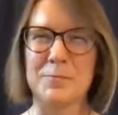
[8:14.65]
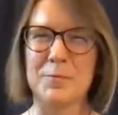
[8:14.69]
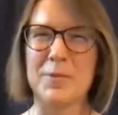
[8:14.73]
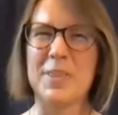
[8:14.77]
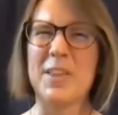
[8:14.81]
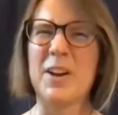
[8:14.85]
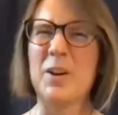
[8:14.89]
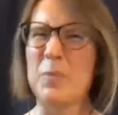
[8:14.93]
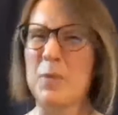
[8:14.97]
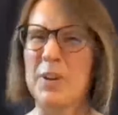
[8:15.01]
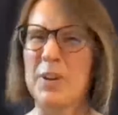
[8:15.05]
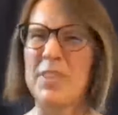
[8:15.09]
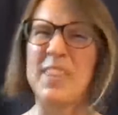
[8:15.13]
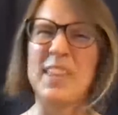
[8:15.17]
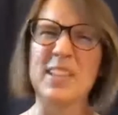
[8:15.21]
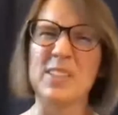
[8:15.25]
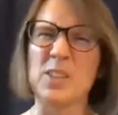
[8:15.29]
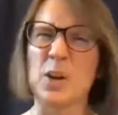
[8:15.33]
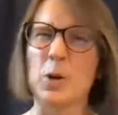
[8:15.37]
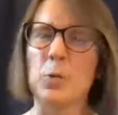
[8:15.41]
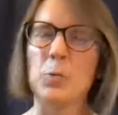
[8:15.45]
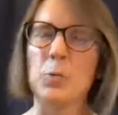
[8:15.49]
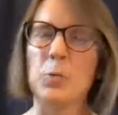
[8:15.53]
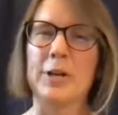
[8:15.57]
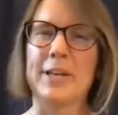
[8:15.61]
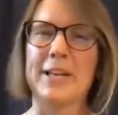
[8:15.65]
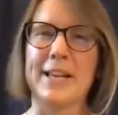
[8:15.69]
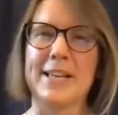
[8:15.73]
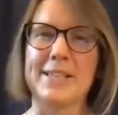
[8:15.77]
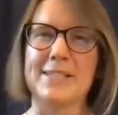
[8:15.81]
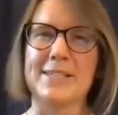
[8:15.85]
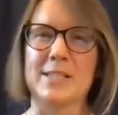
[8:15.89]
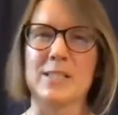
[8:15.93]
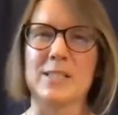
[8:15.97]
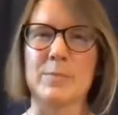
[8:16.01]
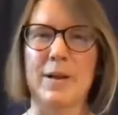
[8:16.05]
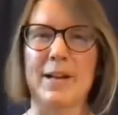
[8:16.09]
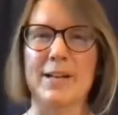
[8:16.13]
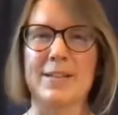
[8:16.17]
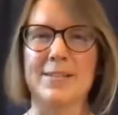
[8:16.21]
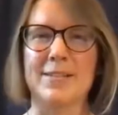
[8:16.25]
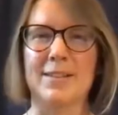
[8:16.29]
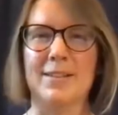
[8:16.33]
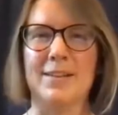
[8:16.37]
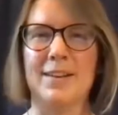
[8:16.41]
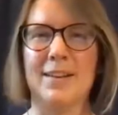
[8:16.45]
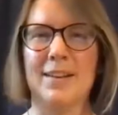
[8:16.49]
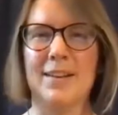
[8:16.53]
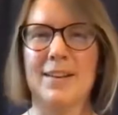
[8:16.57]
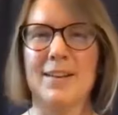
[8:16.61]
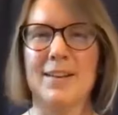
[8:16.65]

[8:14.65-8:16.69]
where things aren't working as expected.